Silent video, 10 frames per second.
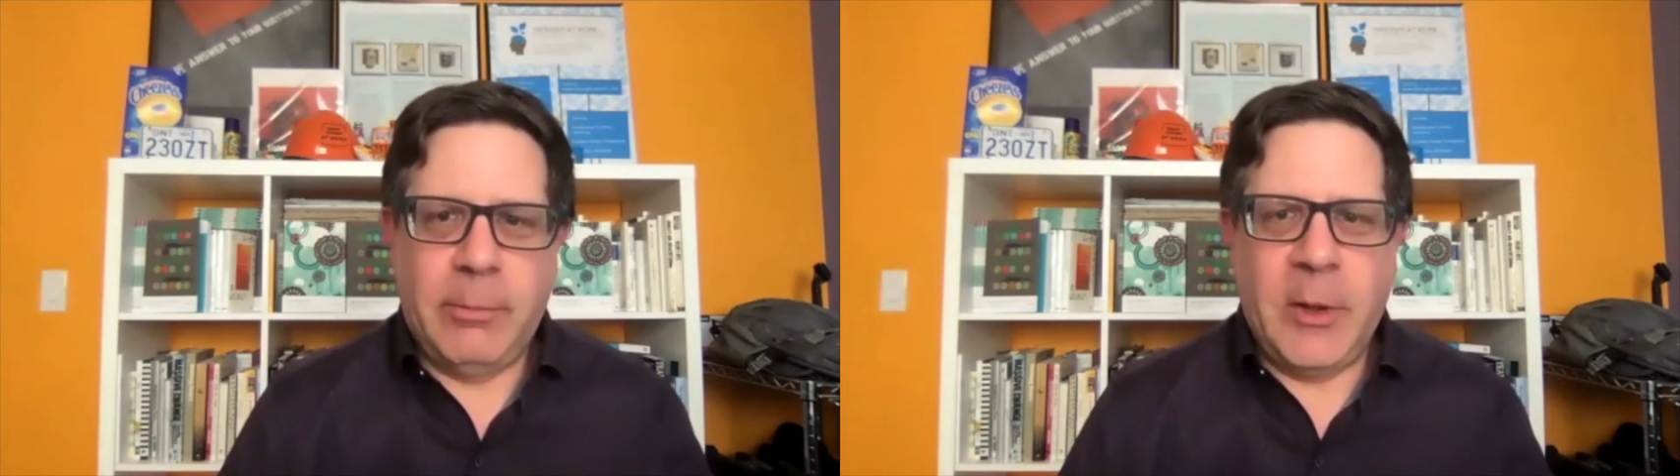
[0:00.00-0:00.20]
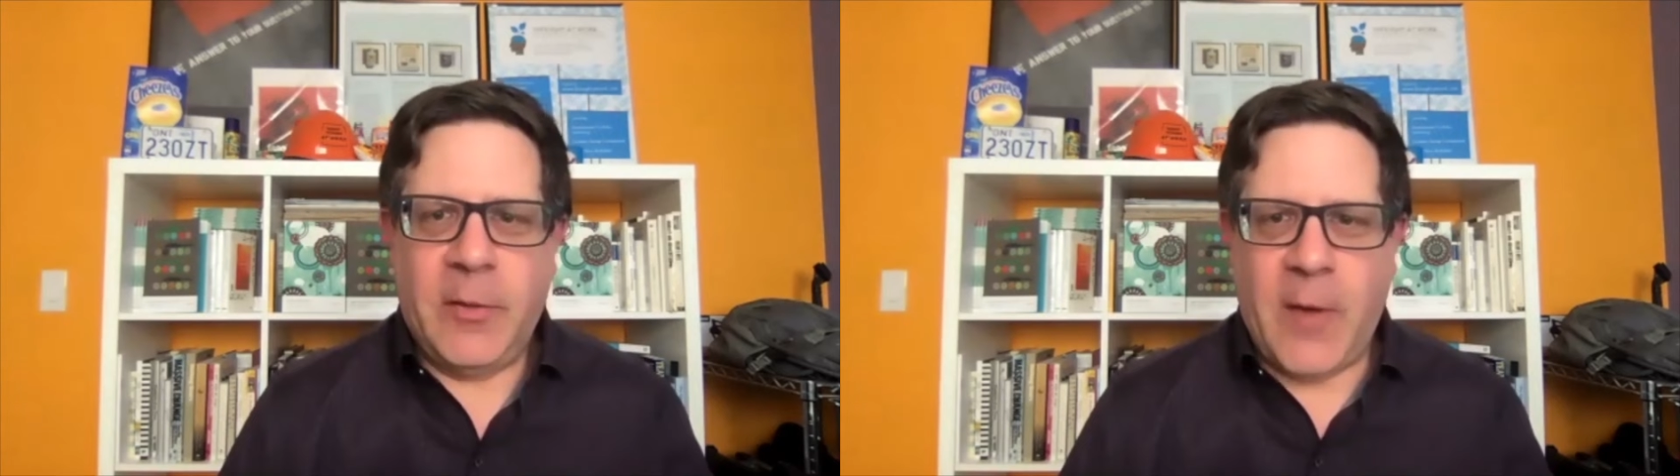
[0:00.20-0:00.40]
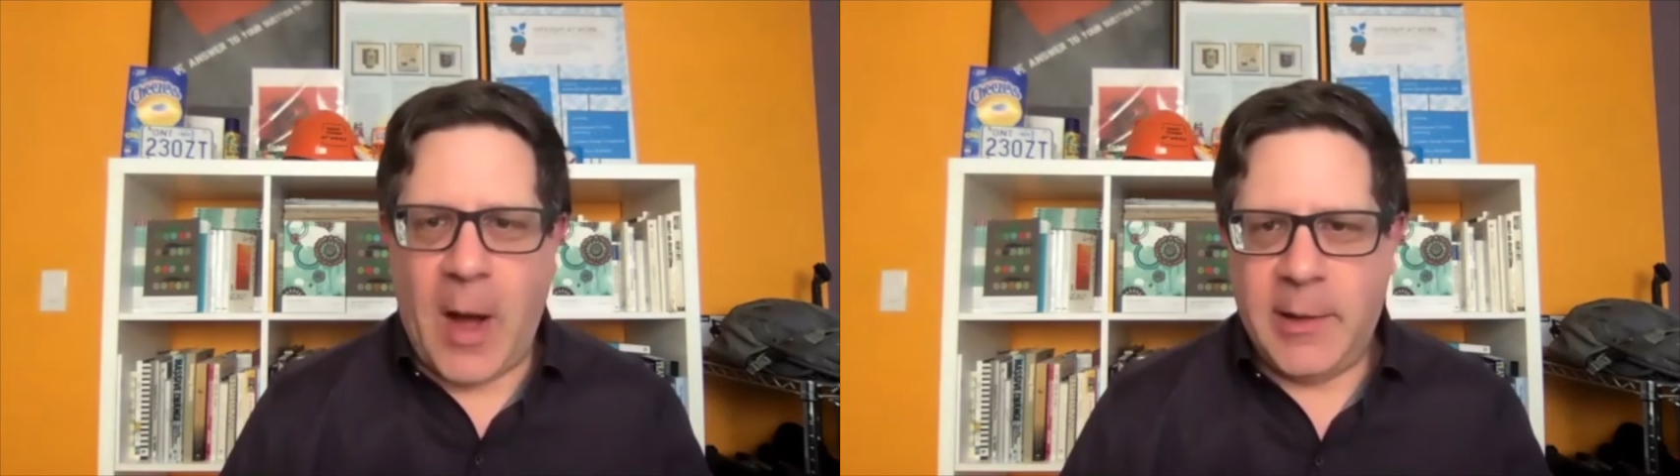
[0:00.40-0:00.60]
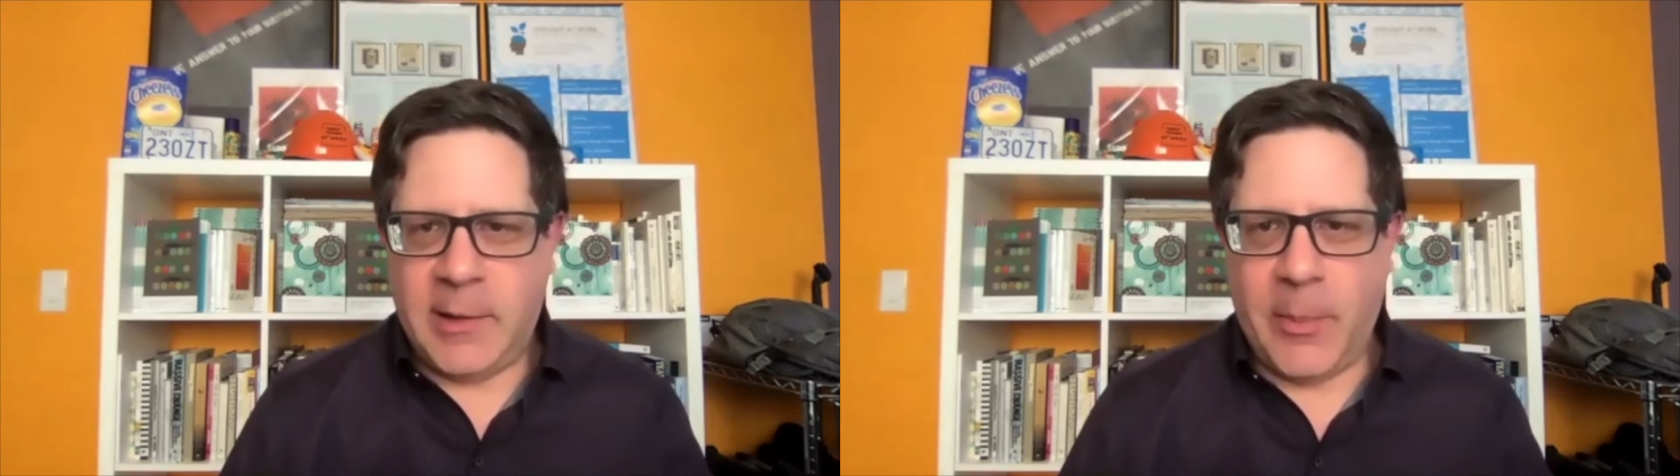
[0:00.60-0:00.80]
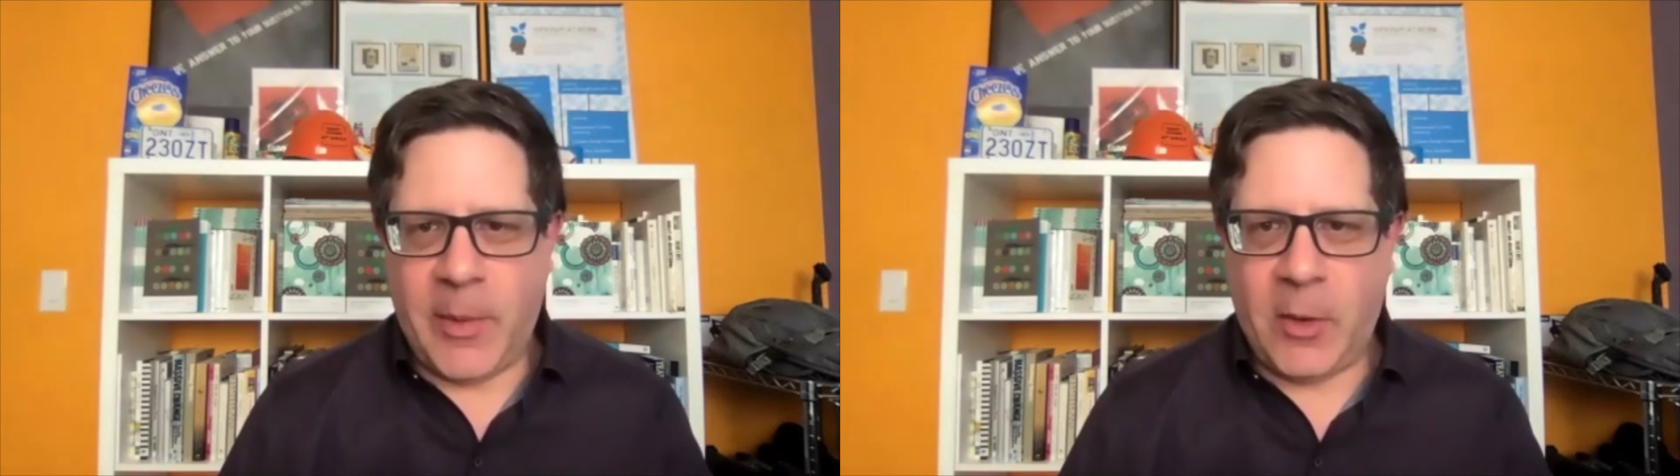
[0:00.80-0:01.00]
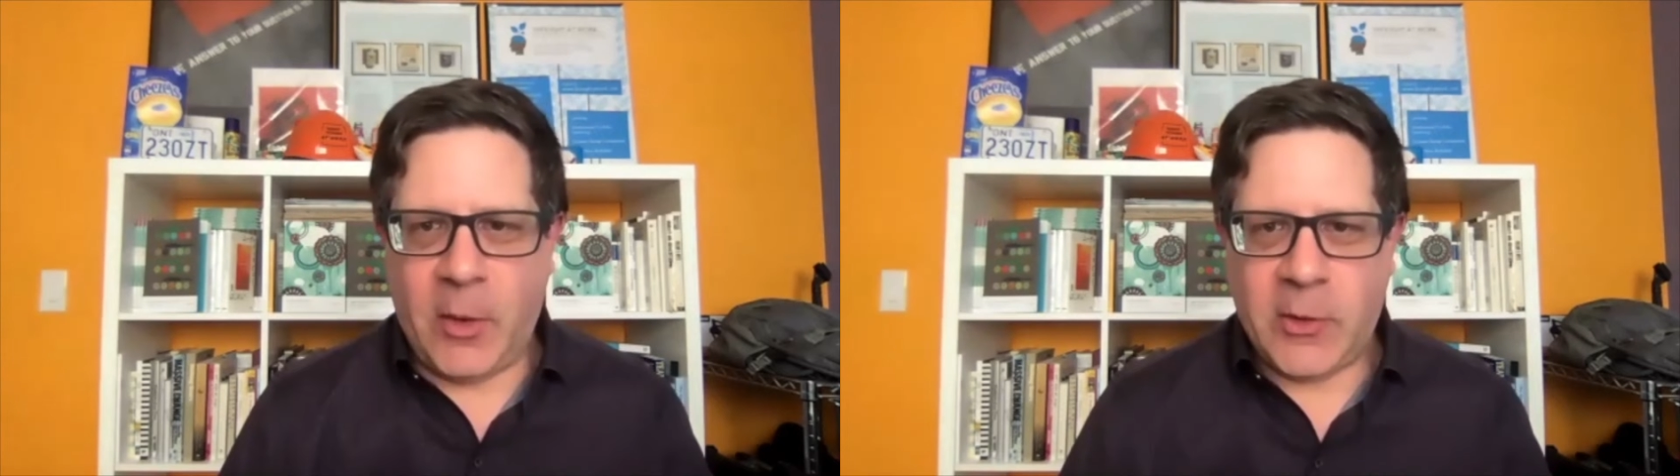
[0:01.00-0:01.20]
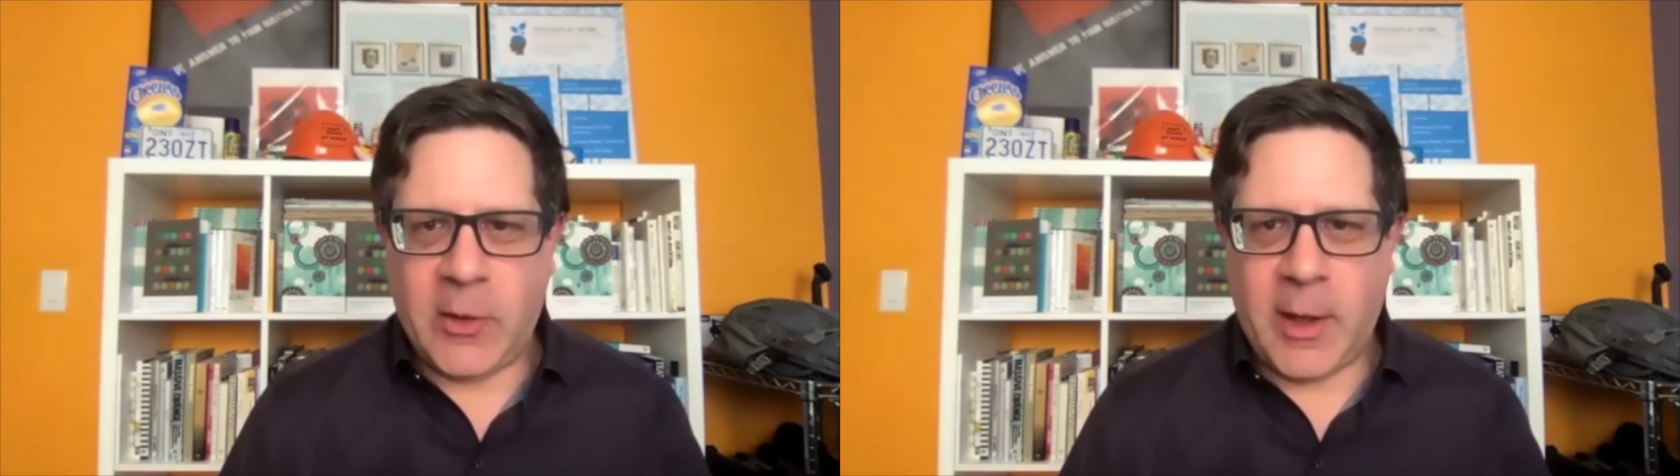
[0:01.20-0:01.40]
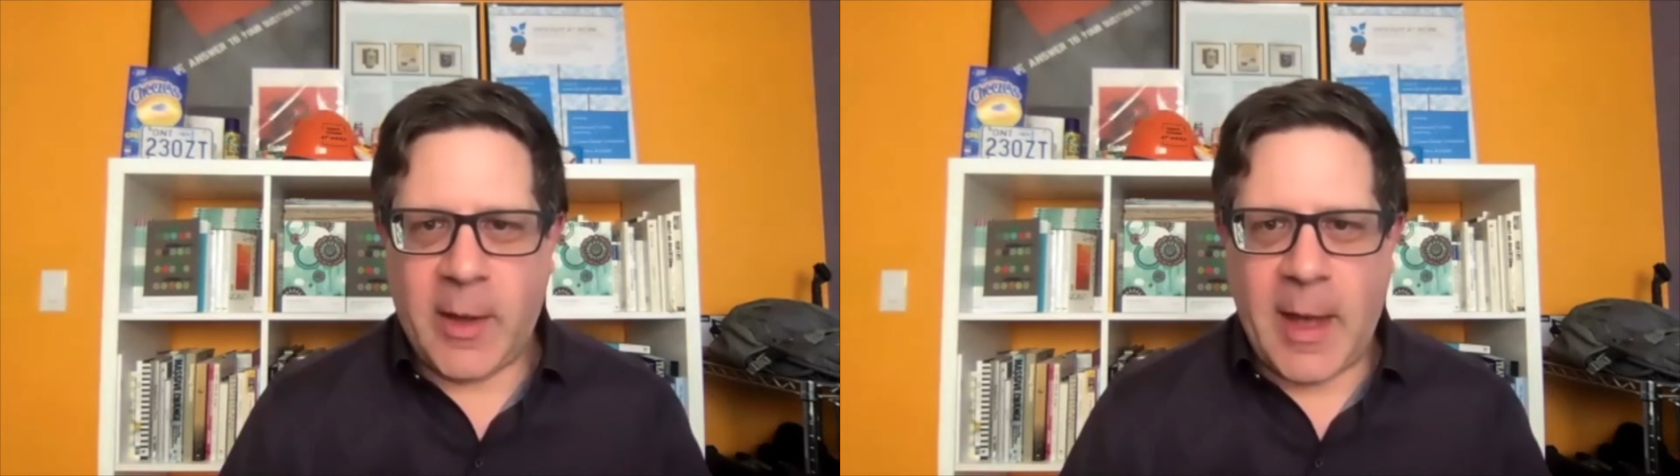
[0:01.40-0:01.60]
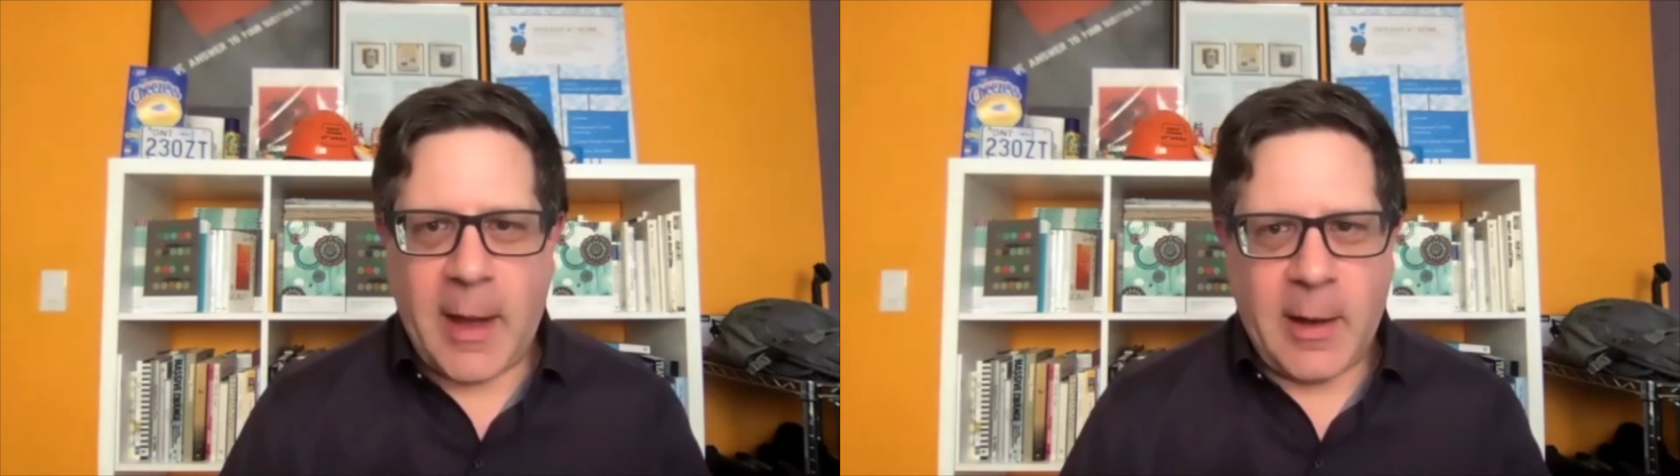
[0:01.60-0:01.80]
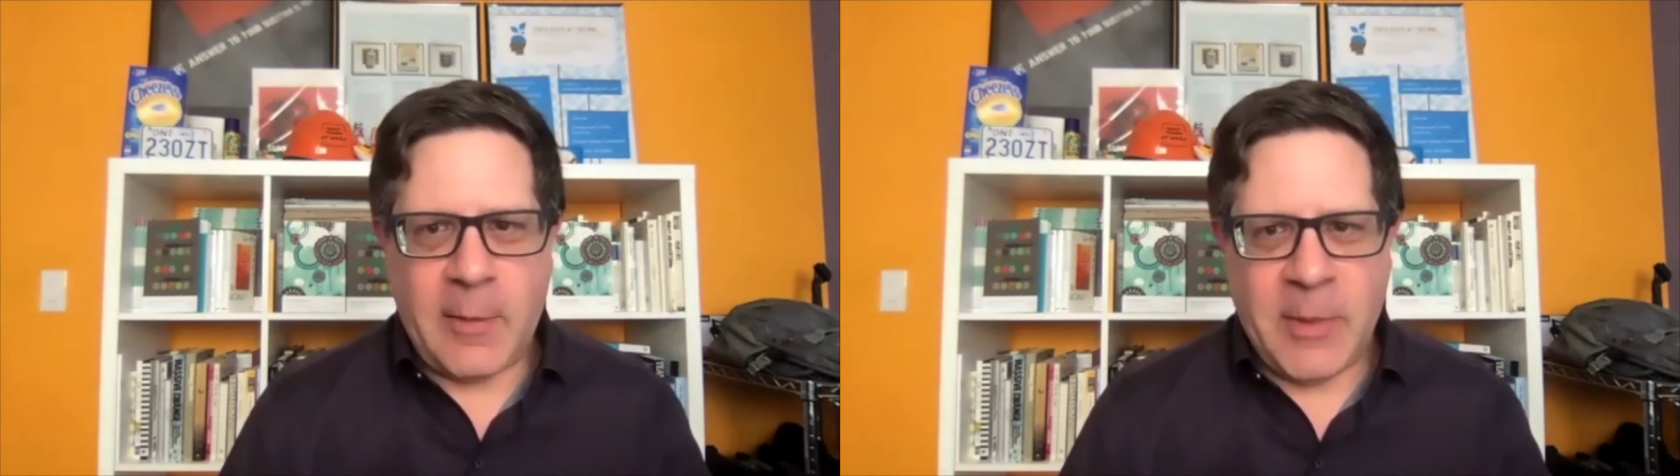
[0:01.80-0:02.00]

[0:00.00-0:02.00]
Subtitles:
going to find something that looks like that.